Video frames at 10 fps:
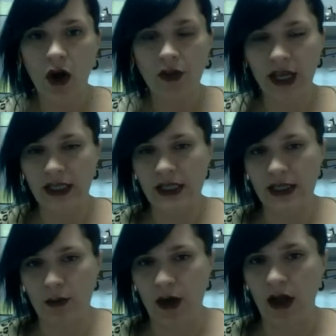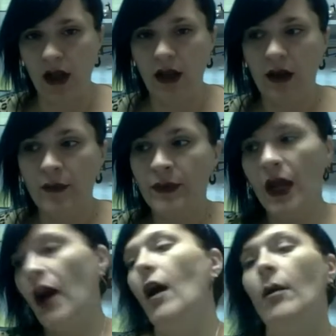on the Etsy as well.
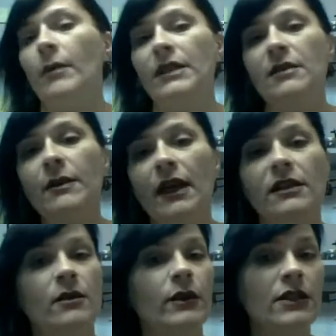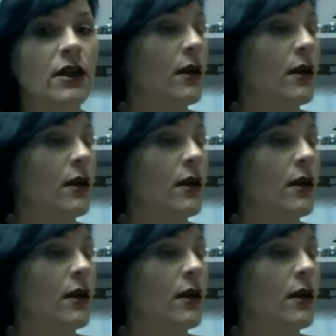And something else I want to